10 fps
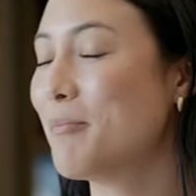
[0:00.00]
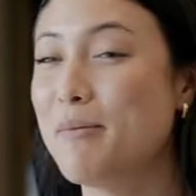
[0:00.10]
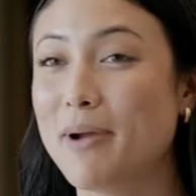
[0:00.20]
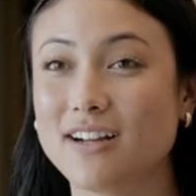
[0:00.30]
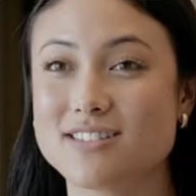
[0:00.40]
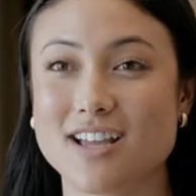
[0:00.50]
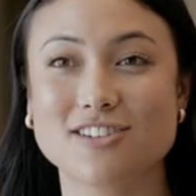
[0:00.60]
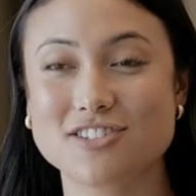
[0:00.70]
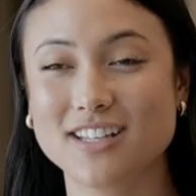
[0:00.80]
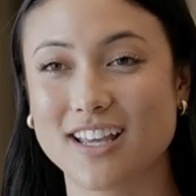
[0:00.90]
My parents
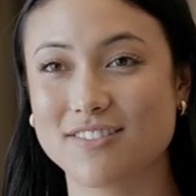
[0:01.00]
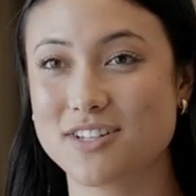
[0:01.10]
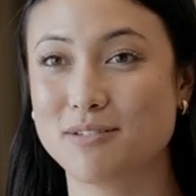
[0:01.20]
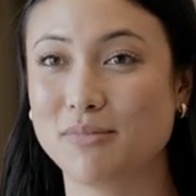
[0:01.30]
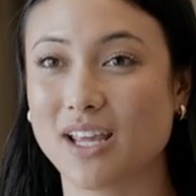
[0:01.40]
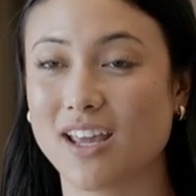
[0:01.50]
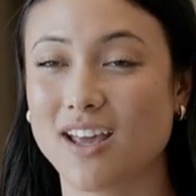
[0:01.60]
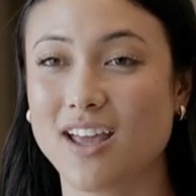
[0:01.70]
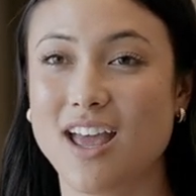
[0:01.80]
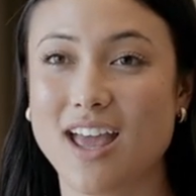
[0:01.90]
actually gifted
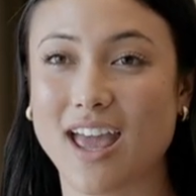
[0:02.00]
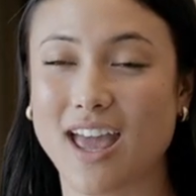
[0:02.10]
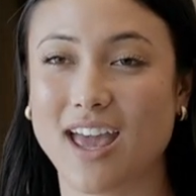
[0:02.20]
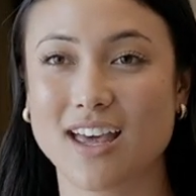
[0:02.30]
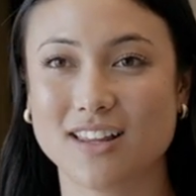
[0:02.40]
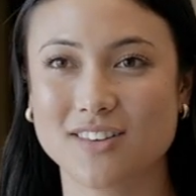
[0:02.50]
me a